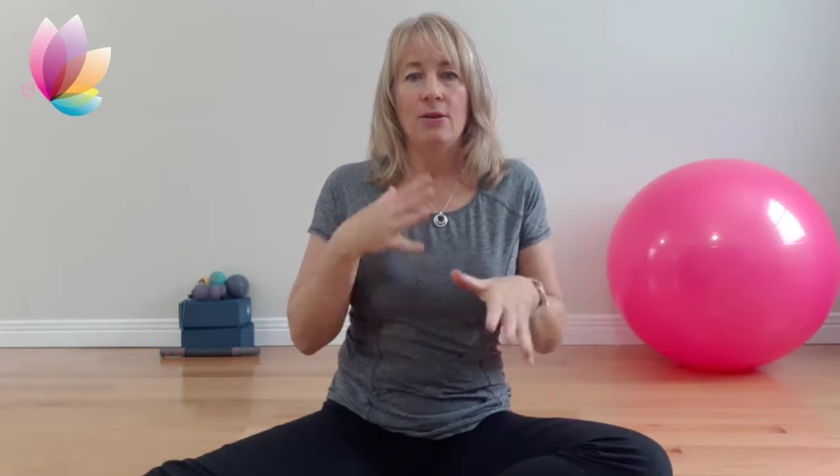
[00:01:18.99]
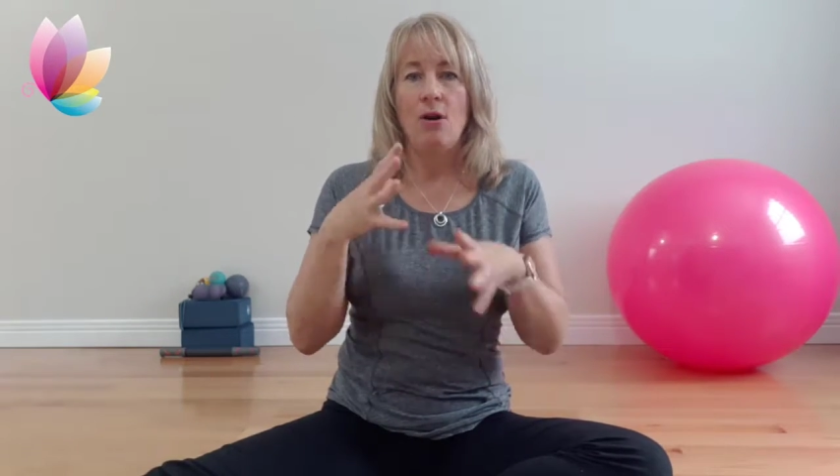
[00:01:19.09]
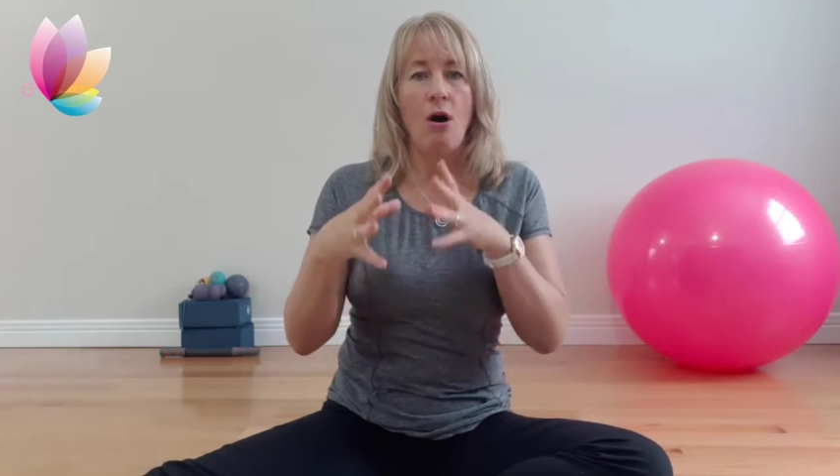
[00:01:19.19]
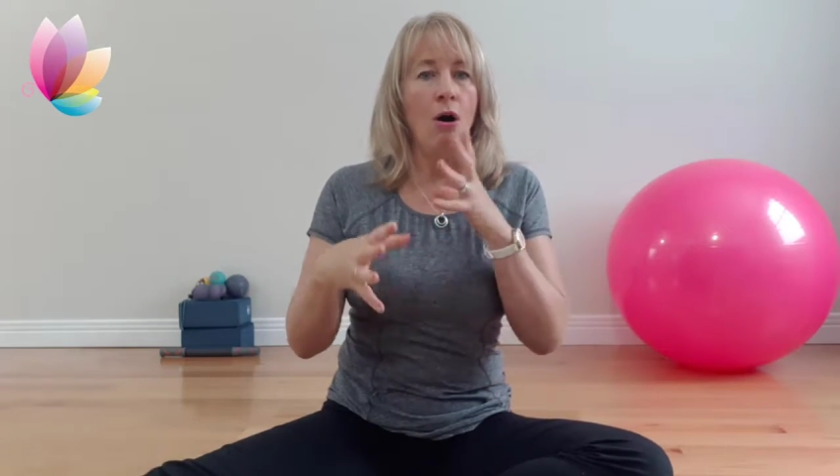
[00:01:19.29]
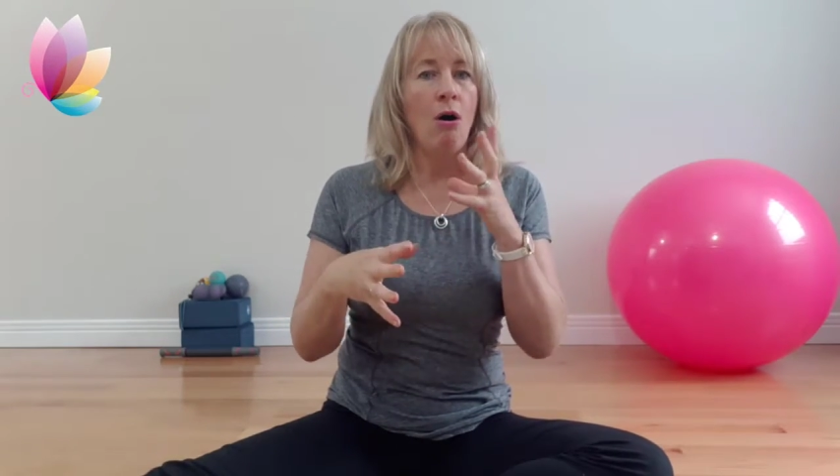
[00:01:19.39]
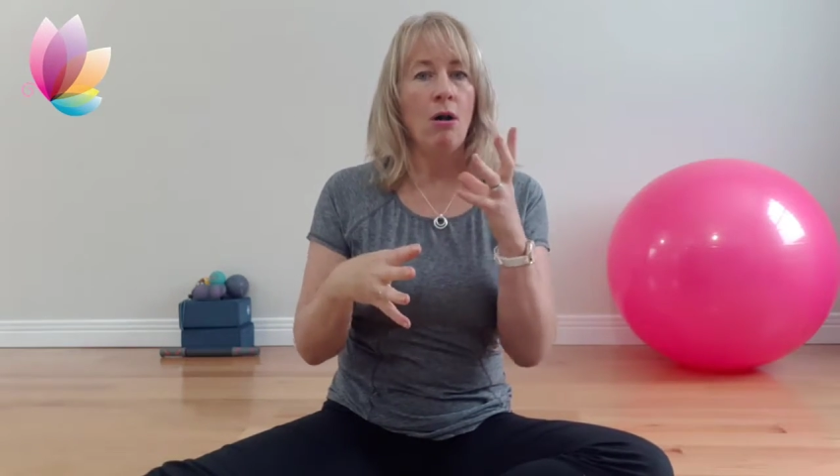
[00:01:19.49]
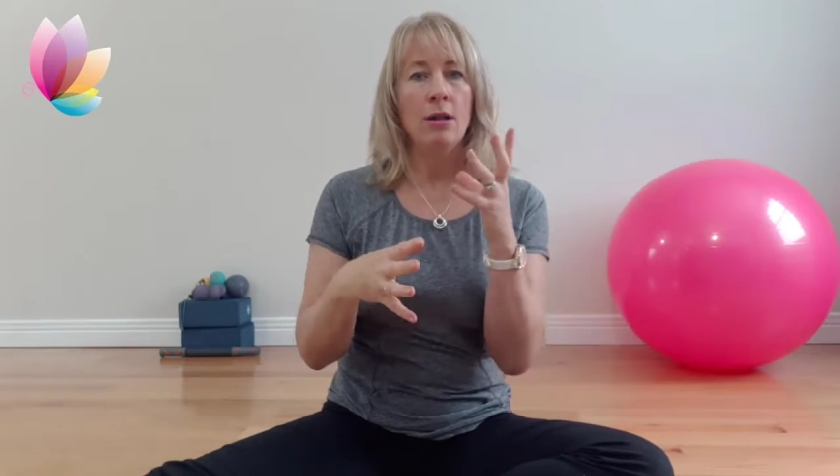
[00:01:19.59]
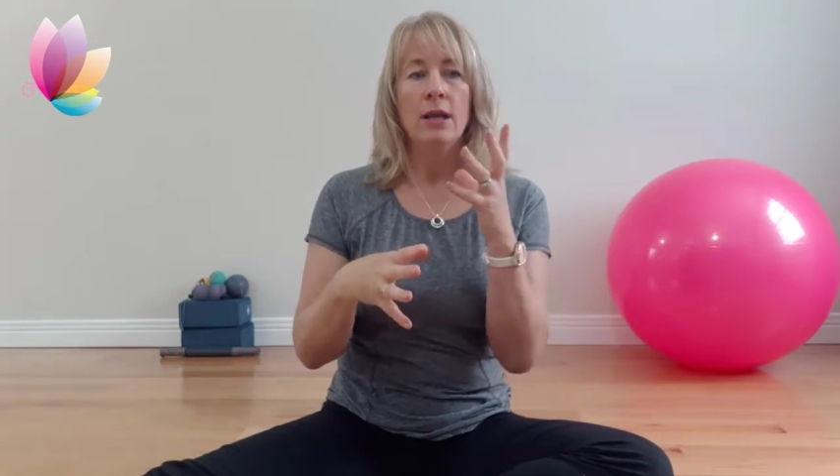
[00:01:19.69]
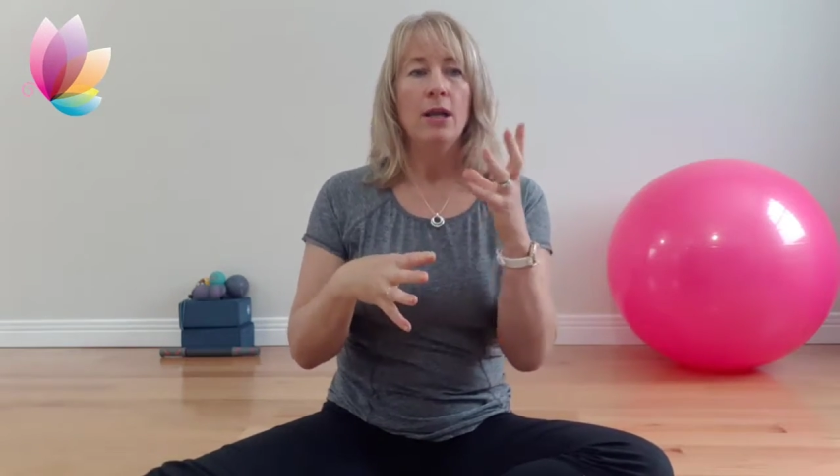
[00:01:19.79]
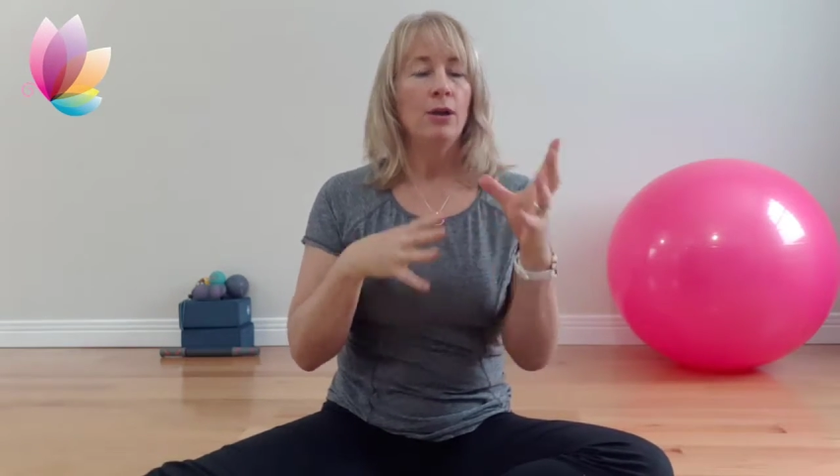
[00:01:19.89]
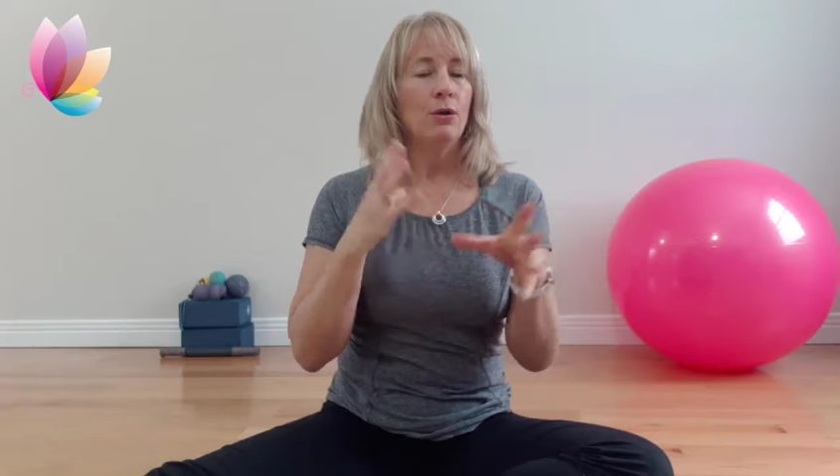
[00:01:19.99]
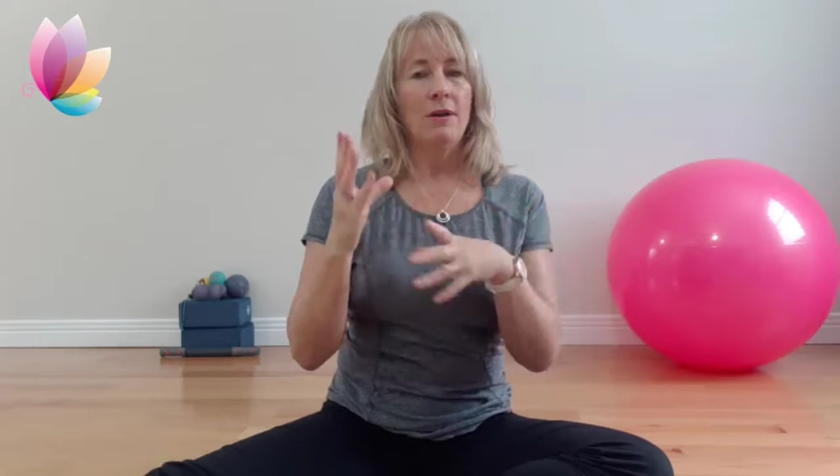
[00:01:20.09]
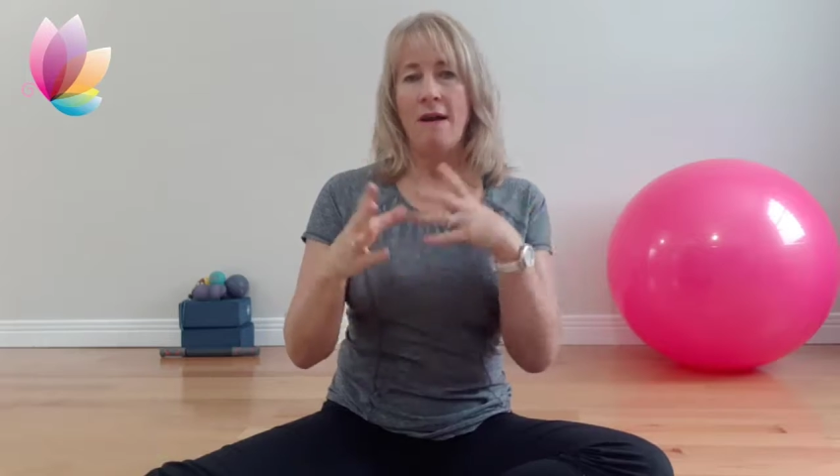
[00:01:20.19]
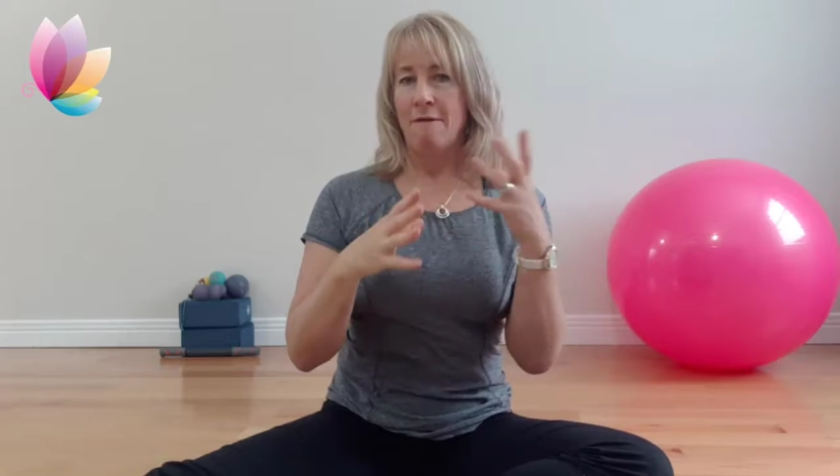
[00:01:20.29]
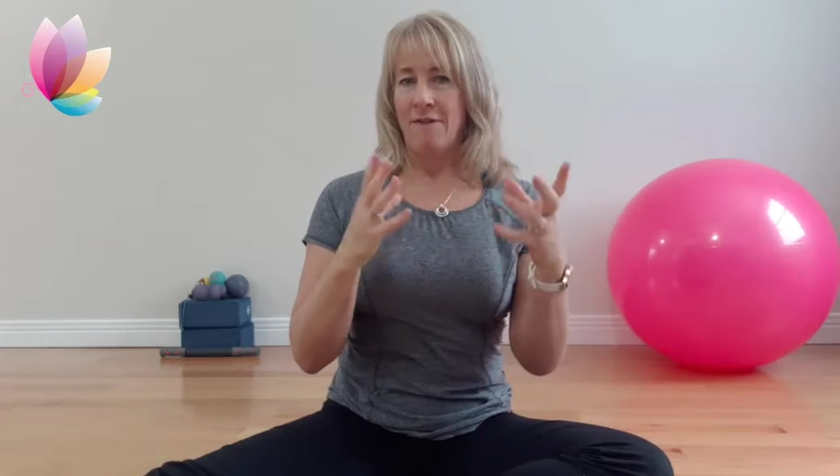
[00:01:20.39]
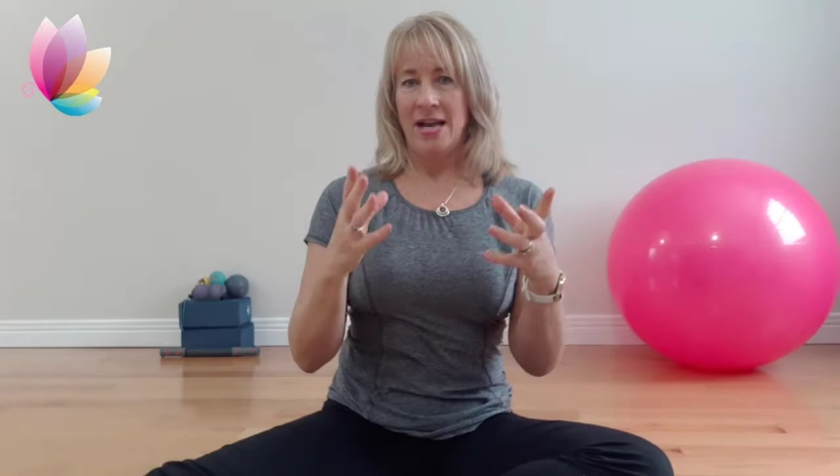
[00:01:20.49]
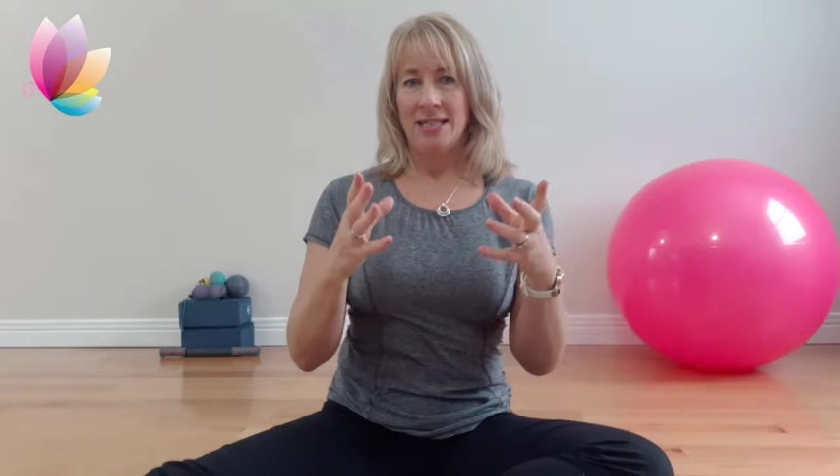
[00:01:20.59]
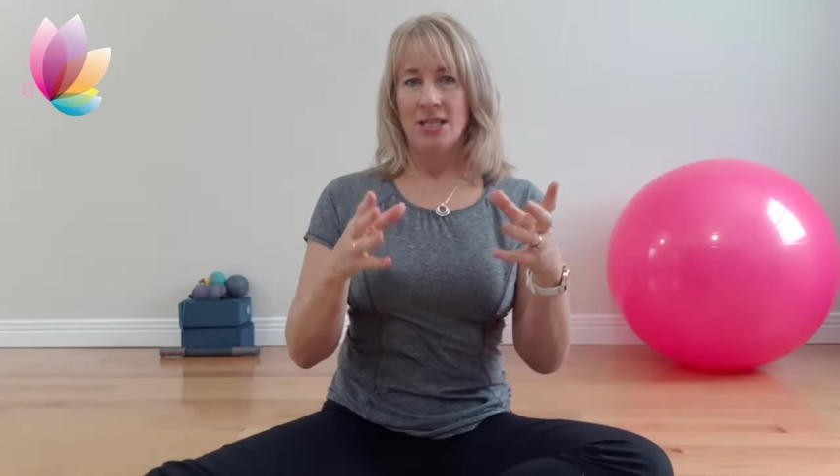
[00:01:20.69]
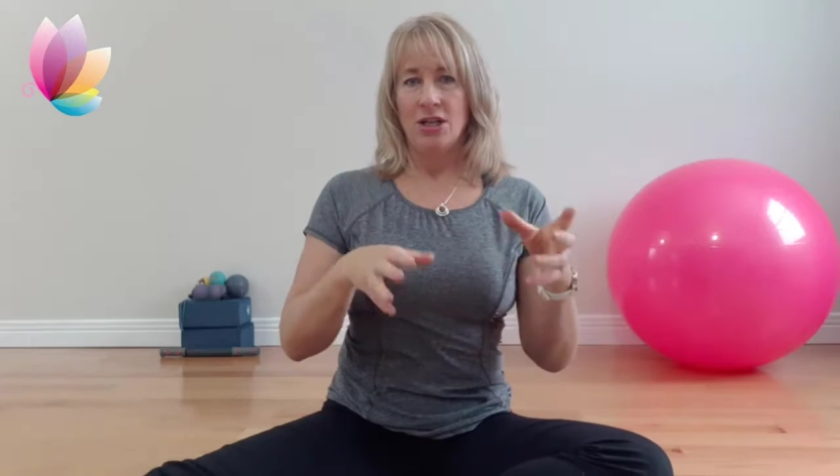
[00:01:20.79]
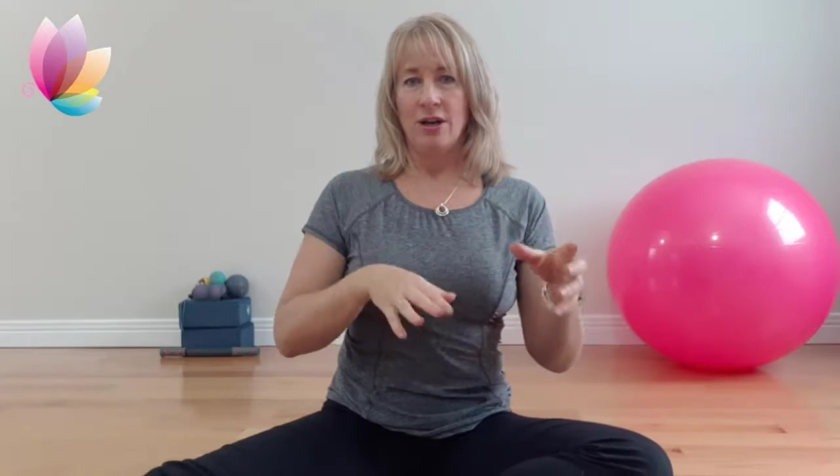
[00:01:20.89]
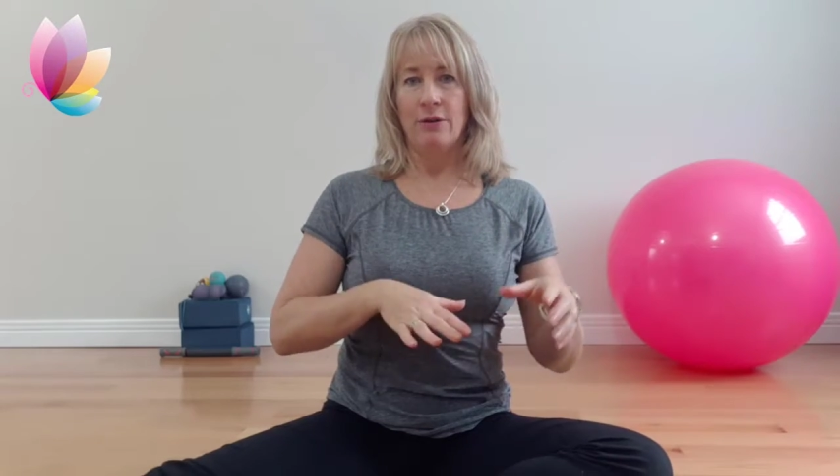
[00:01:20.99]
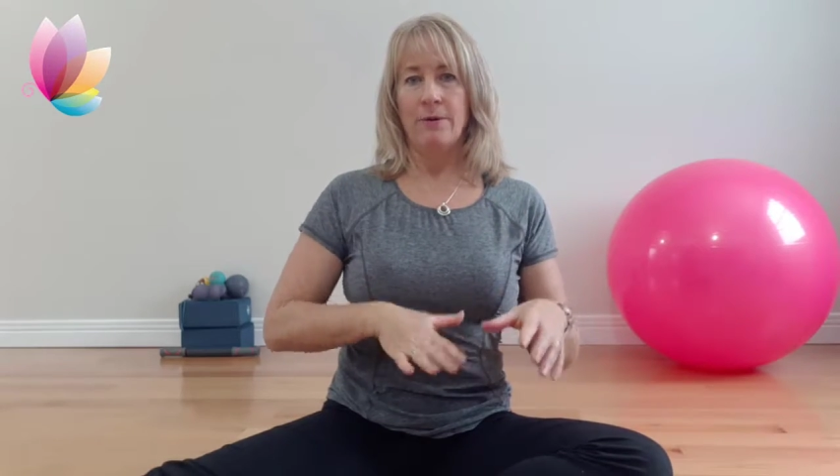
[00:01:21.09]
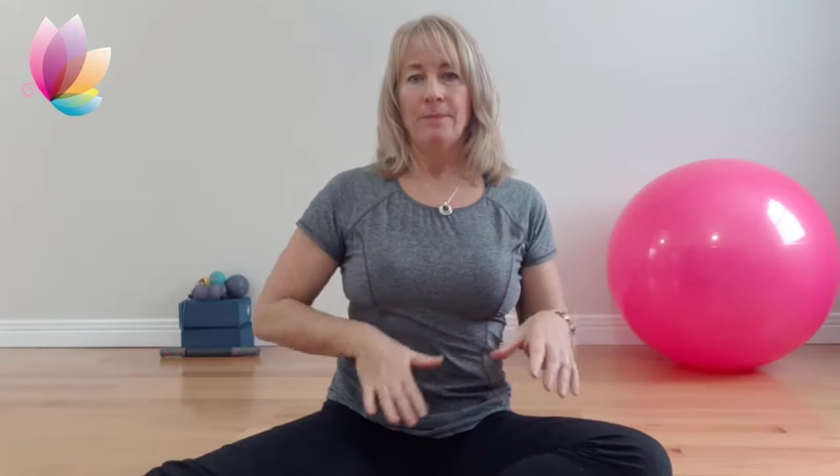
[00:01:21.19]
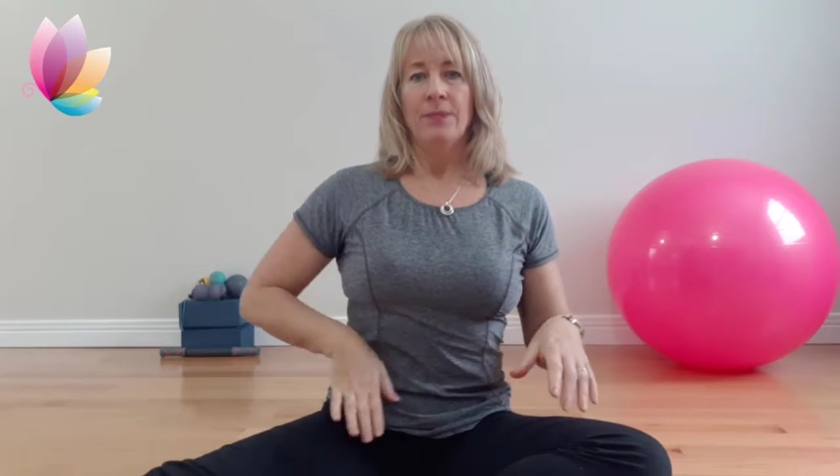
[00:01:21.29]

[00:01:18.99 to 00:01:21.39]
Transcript: They're all going to affect each other.